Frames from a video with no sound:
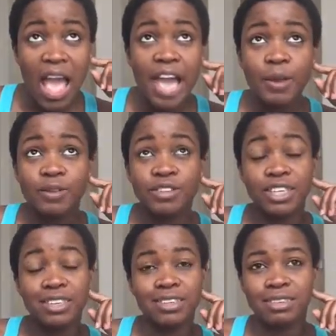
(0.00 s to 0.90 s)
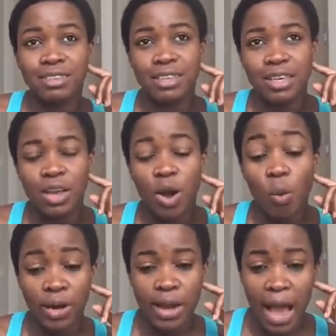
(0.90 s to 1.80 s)
and you start to see
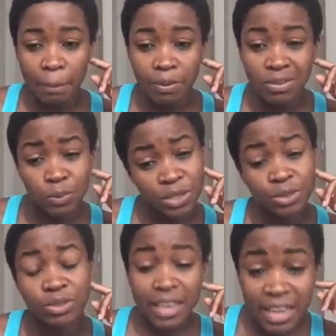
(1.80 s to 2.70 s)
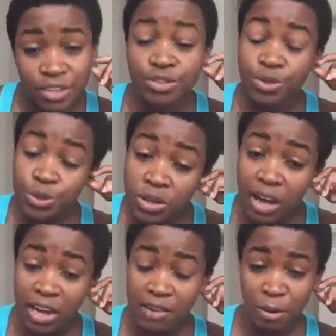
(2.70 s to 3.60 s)
what happens when you take too
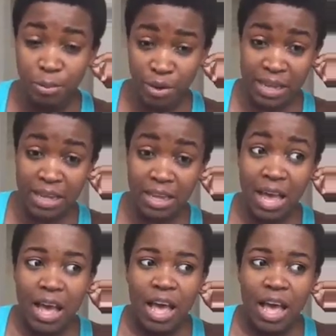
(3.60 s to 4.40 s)
long of a break,